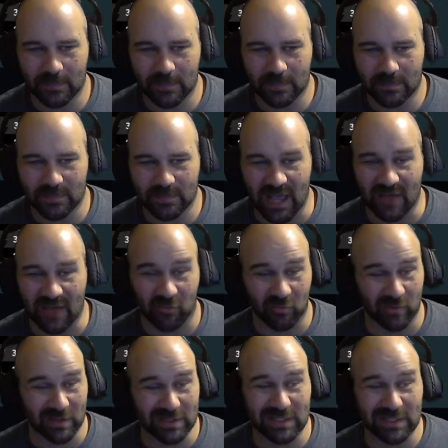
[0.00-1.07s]
They have a
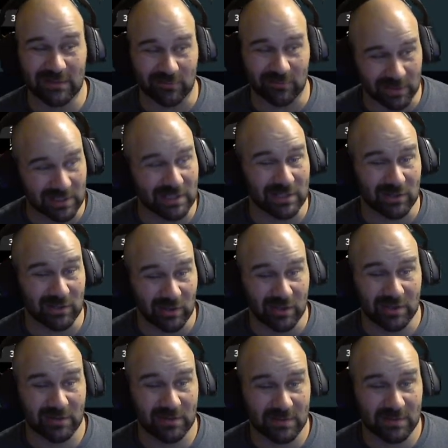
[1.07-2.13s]
really, really
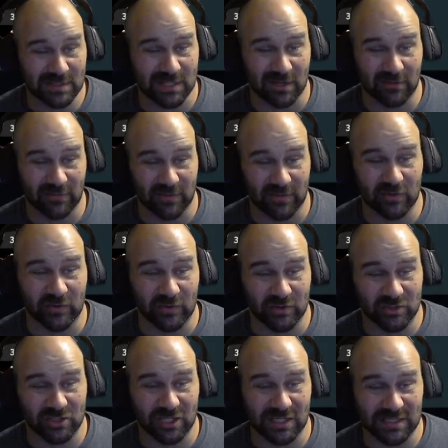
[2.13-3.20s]
good center fielder
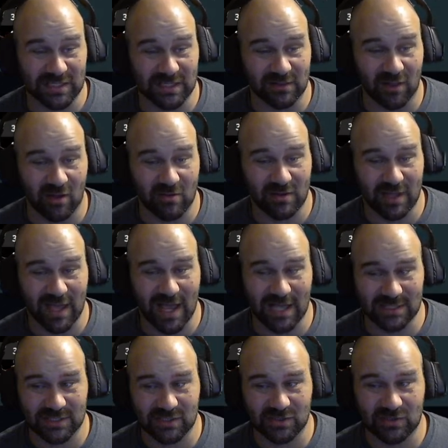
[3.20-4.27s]
in Chelsea
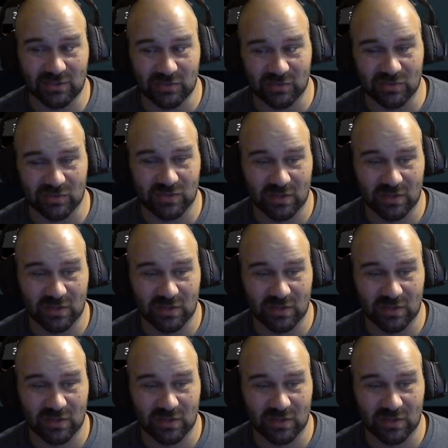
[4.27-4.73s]
Lancaster, who's